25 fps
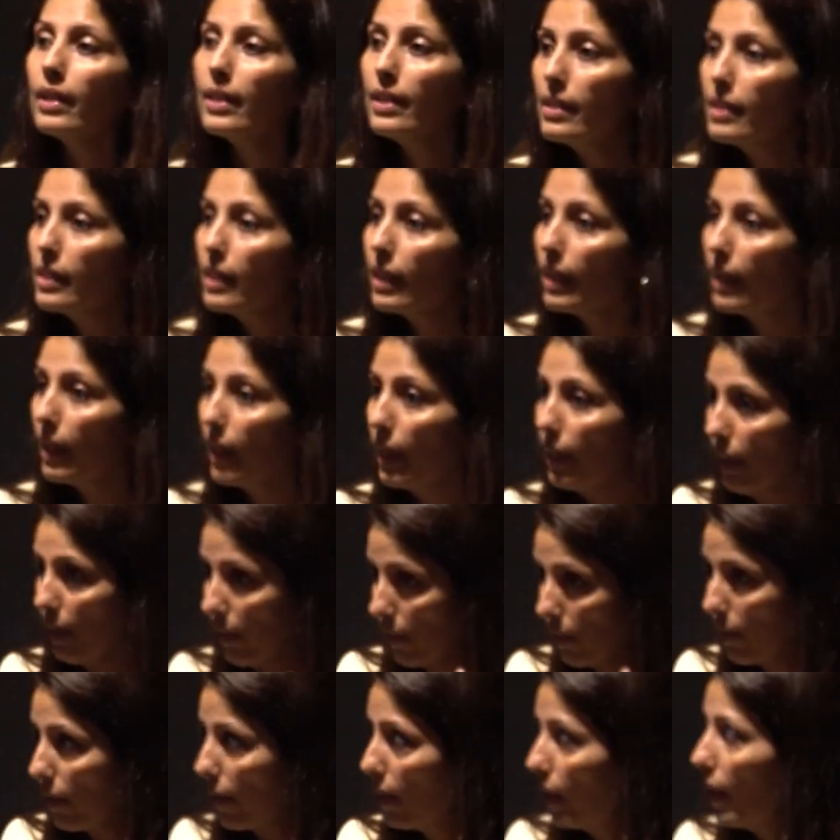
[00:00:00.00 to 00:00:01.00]
sitting
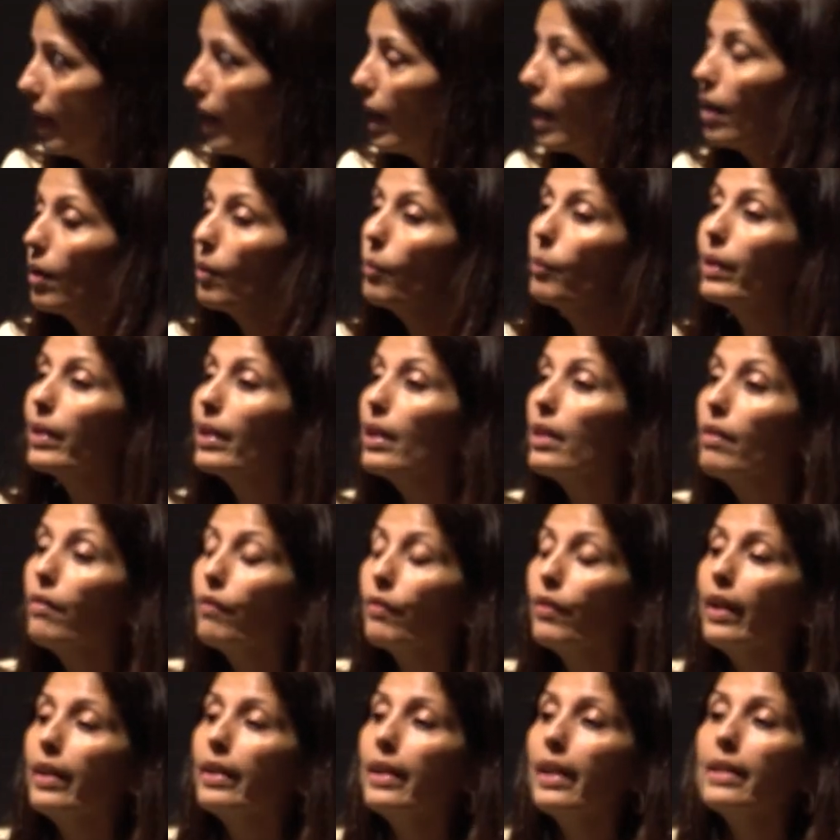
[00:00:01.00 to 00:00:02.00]
within the
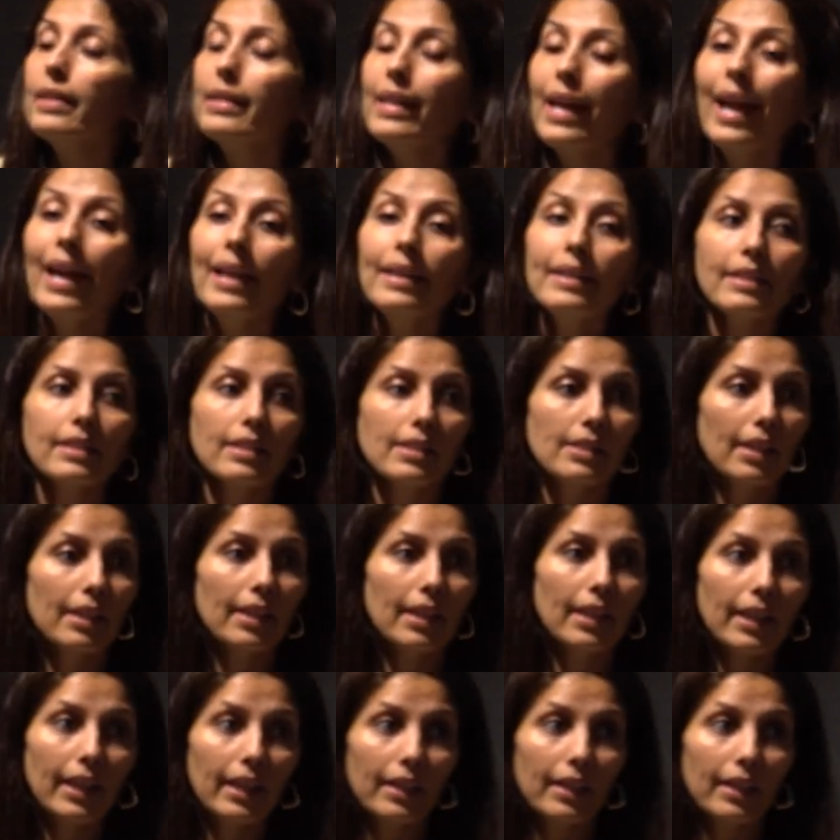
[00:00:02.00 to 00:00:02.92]
front end and it's sitting